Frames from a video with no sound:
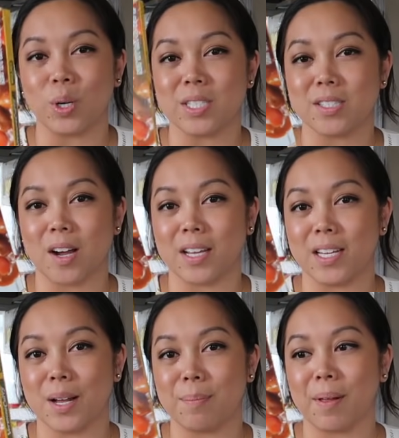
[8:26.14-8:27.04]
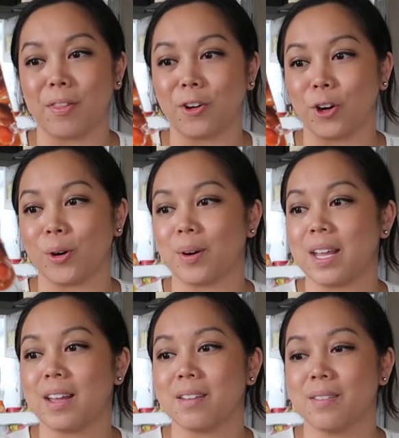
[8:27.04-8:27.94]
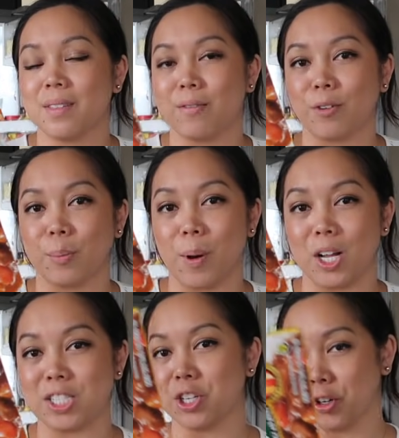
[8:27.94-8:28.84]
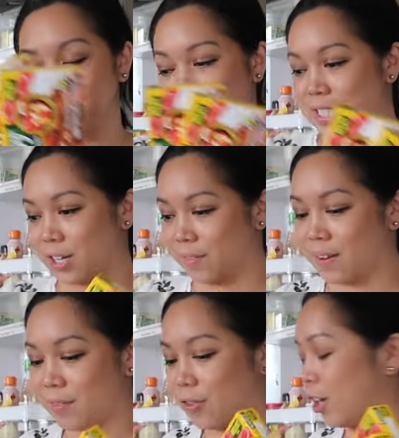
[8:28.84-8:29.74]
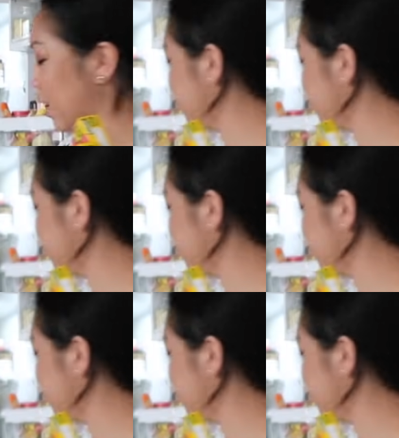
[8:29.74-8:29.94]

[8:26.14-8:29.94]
course stocking up on the curry. The Vermont Curry is our favorite.